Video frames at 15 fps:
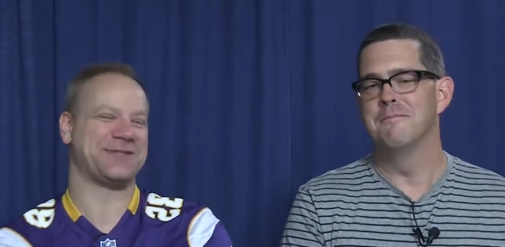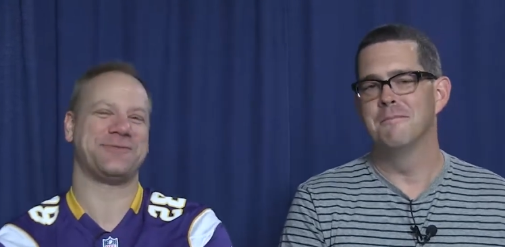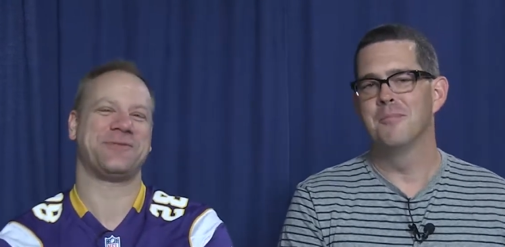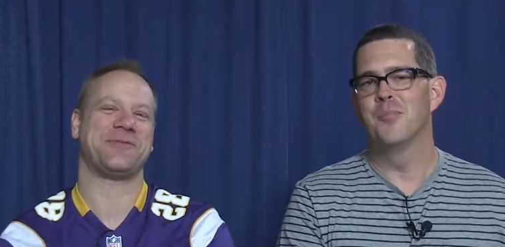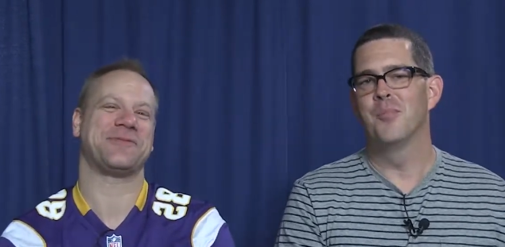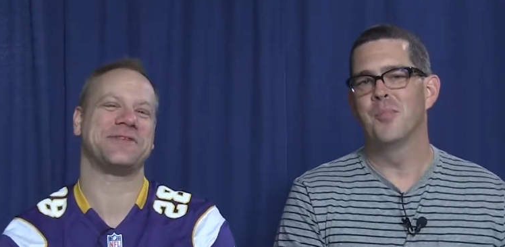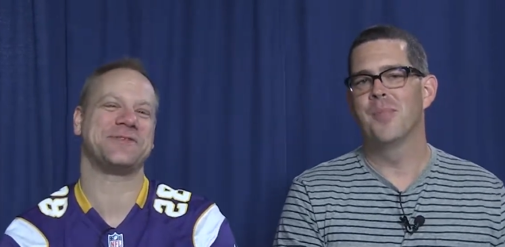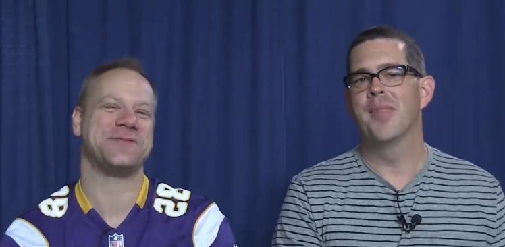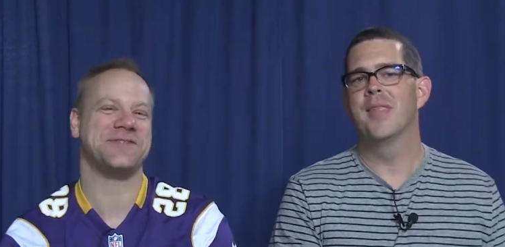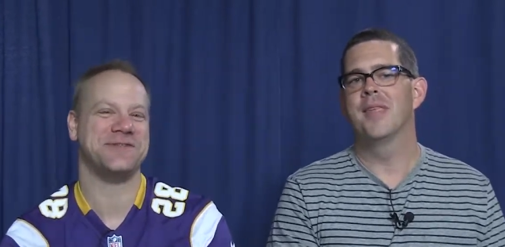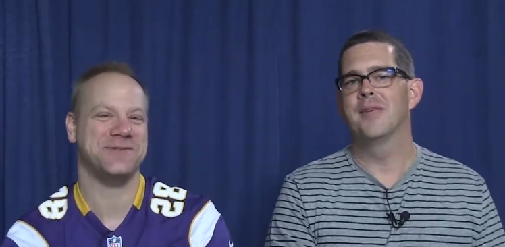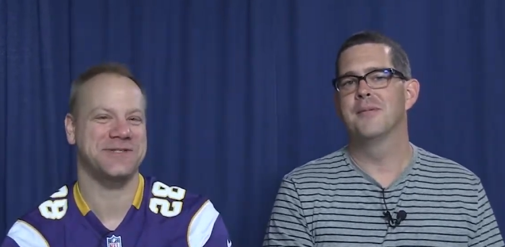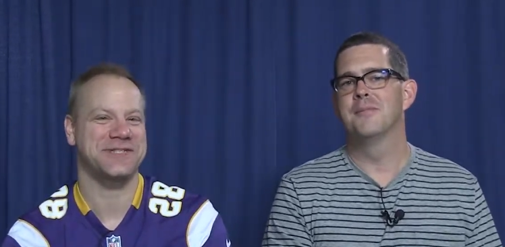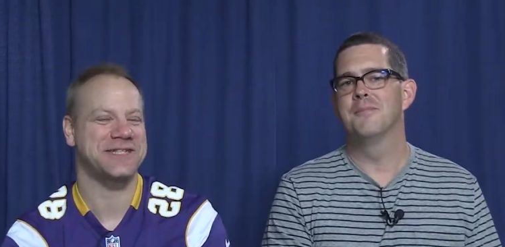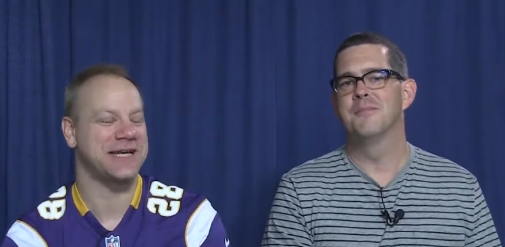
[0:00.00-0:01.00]
Speaker 1: so people don't
Speaker 2: spend
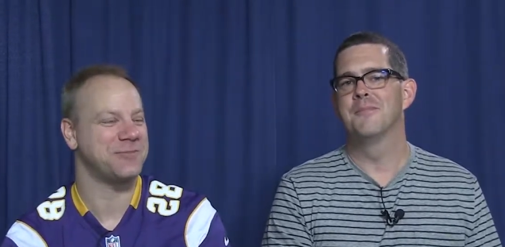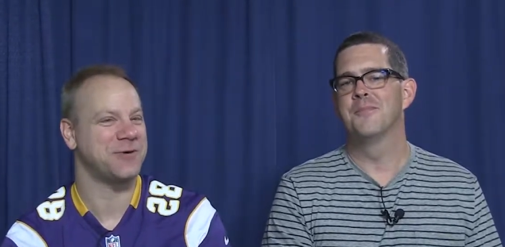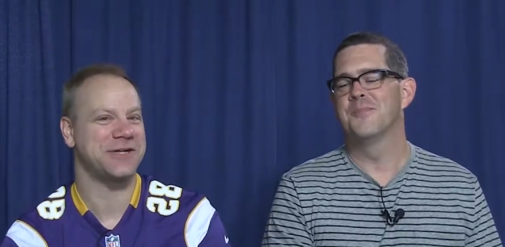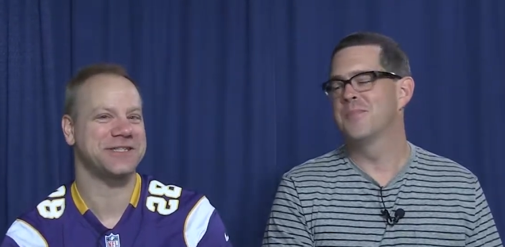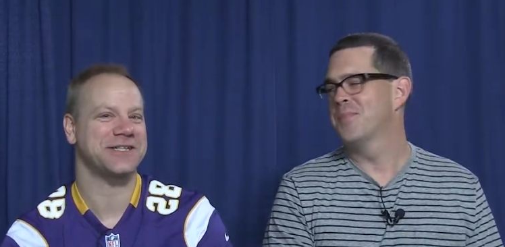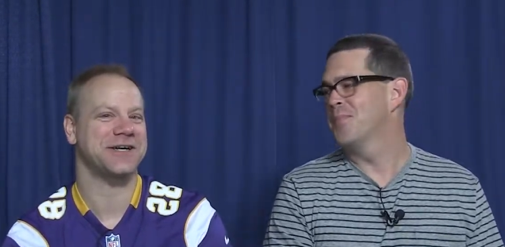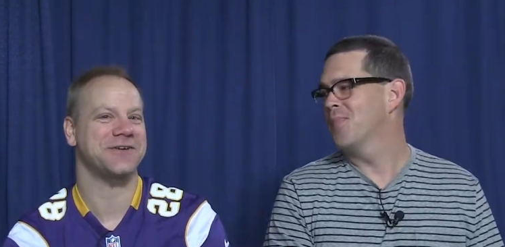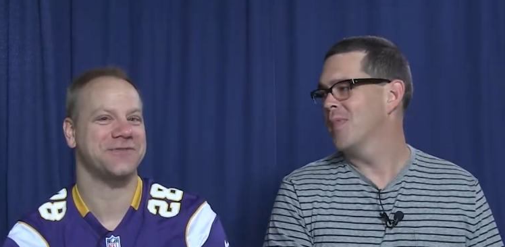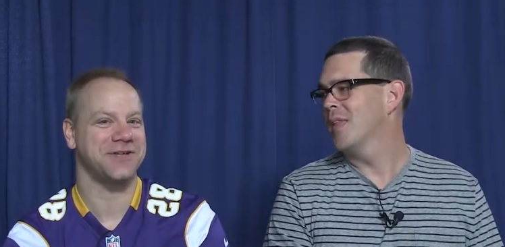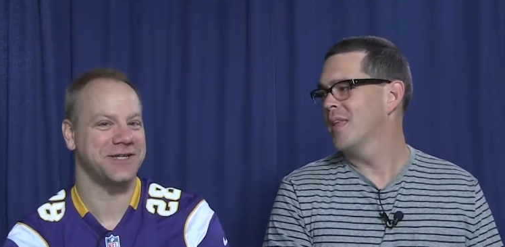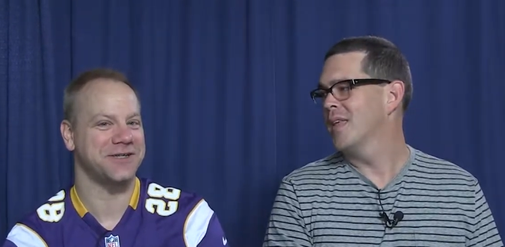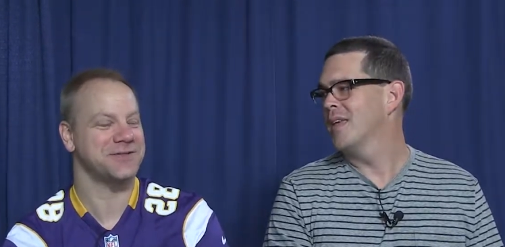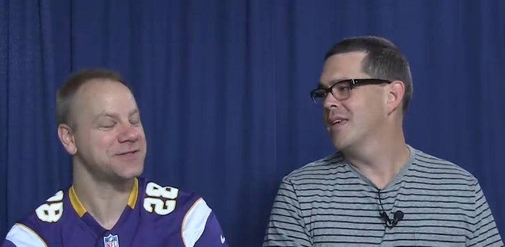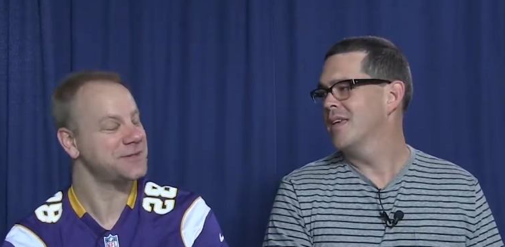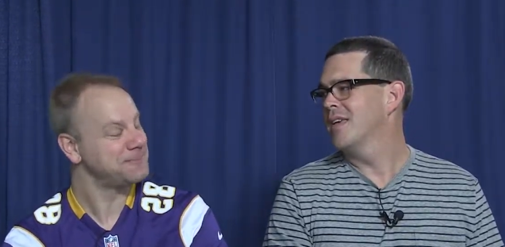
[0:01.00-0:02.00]
so much time watching our
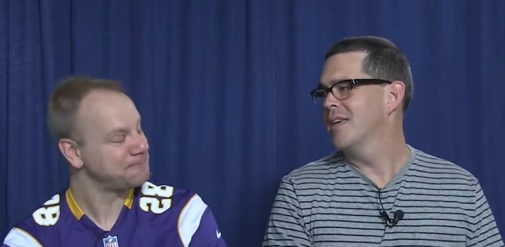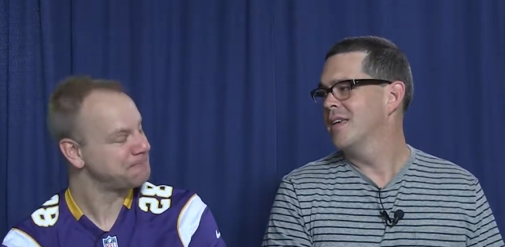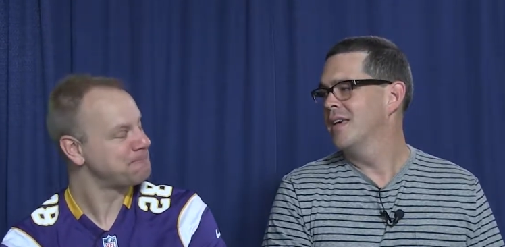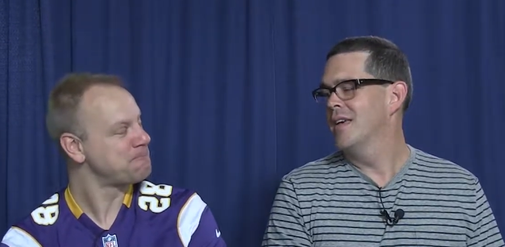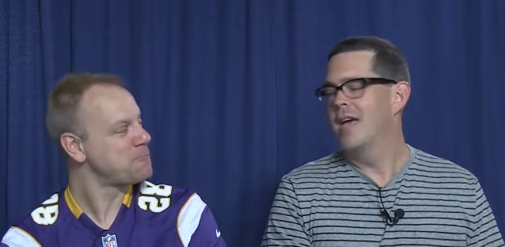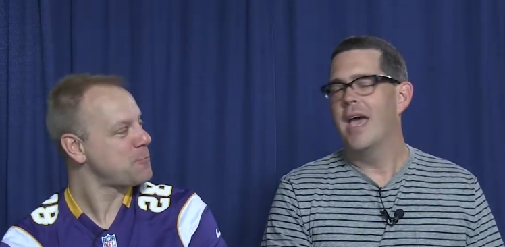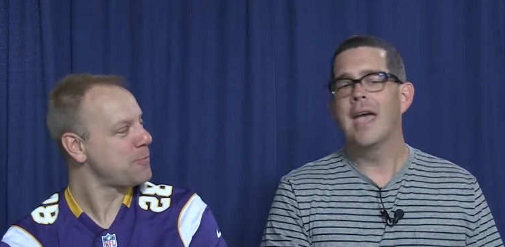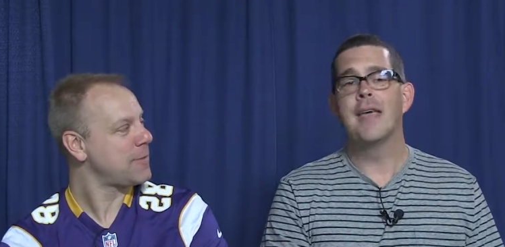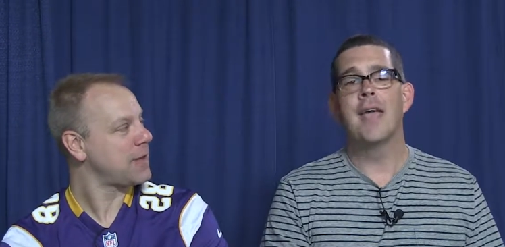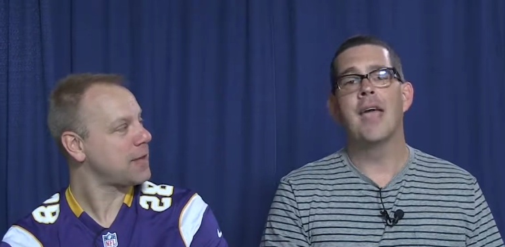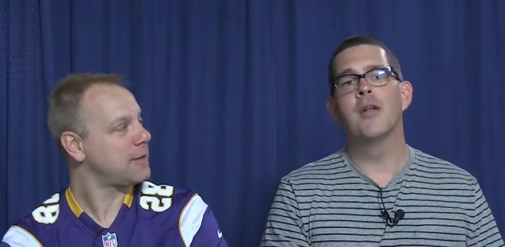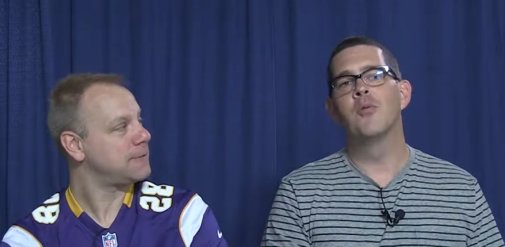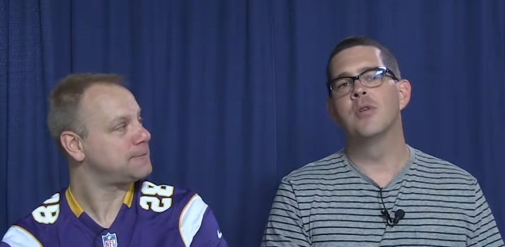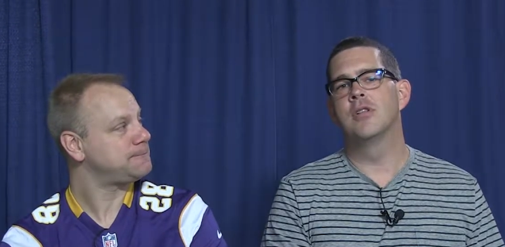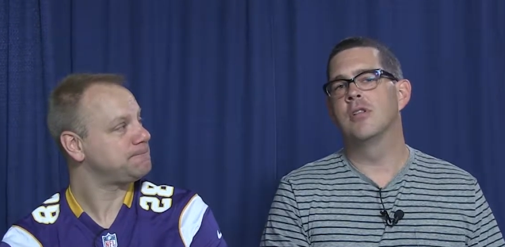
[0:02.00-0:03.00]
videos. And,
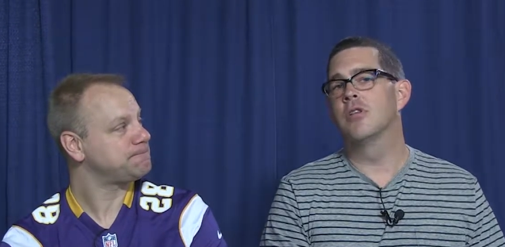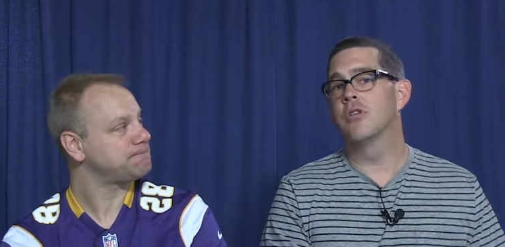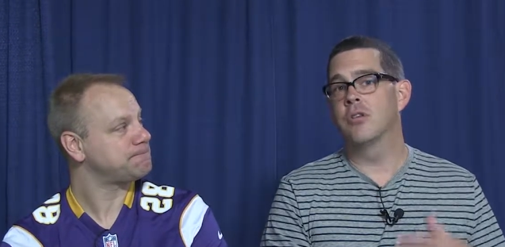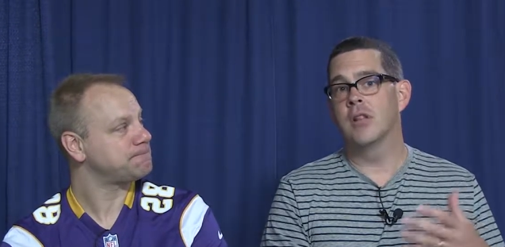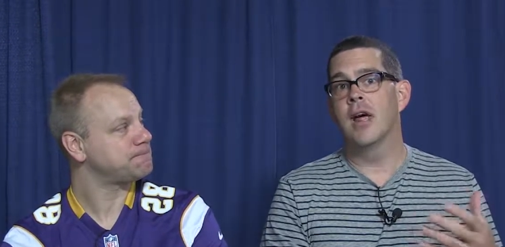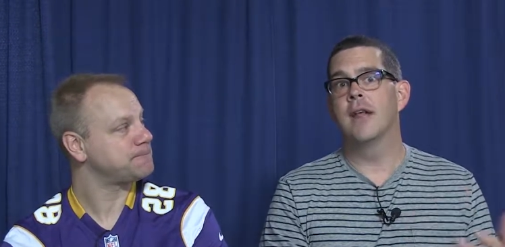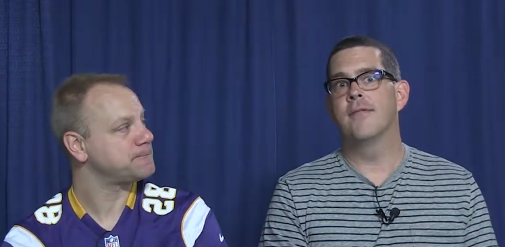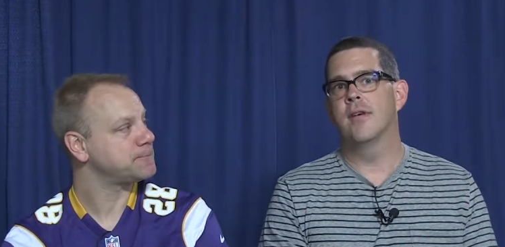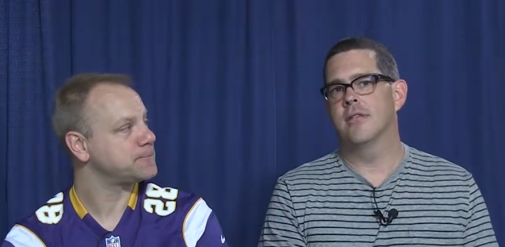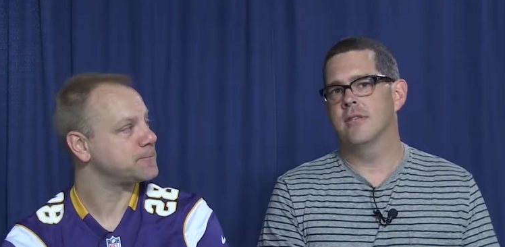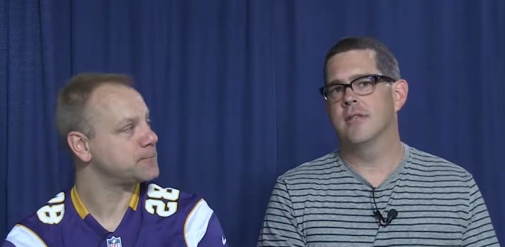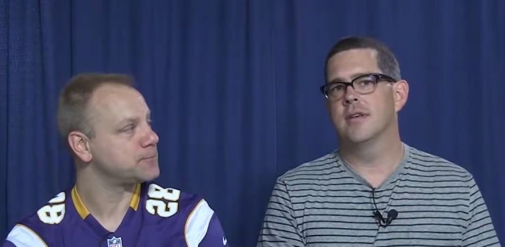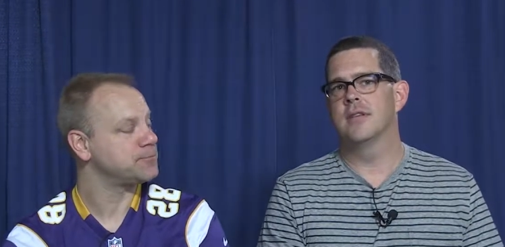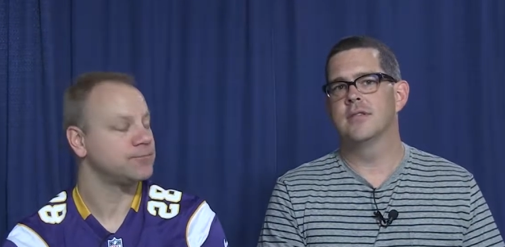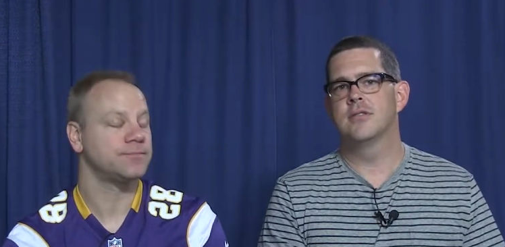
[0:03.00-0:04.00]
and we learned a lot of
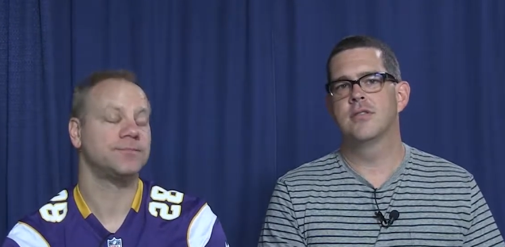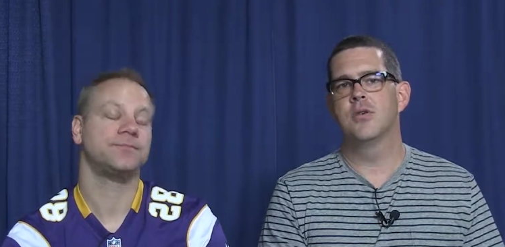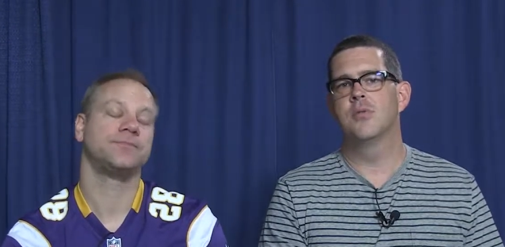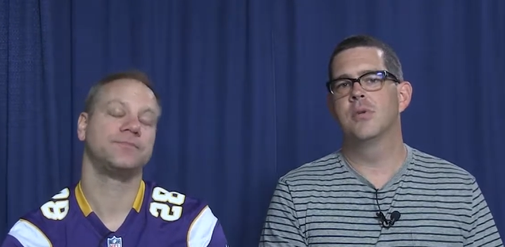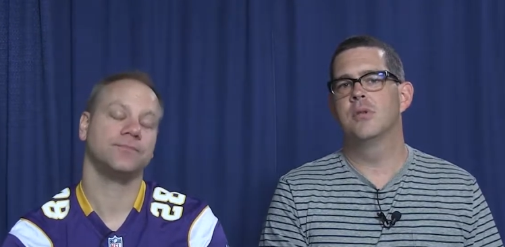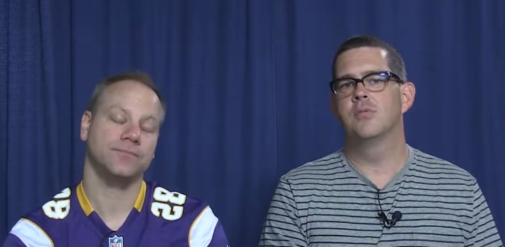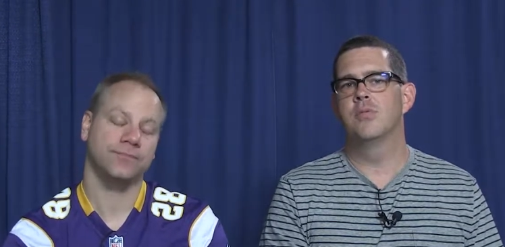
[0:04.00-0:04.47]
other things. So we,